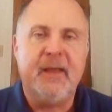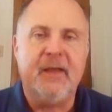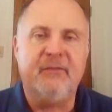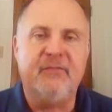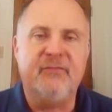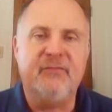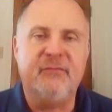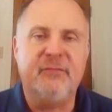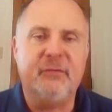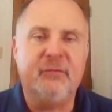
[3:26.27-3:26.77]

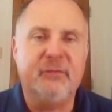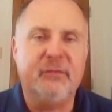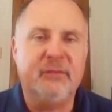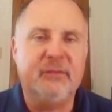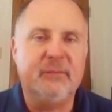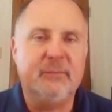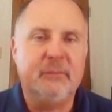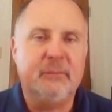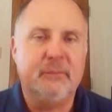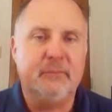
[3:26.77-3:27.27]
of
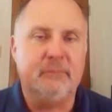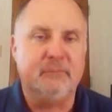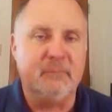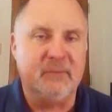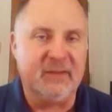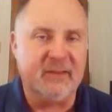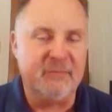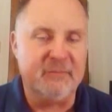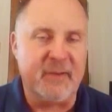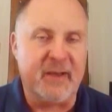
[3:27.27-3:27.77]
student,
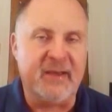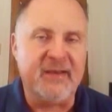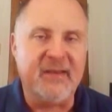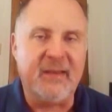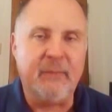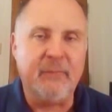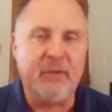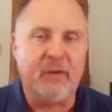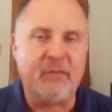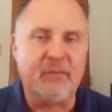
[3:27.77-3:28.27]
leave my
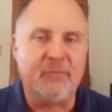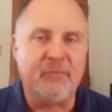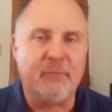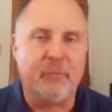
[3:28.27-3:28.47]
name, Dr.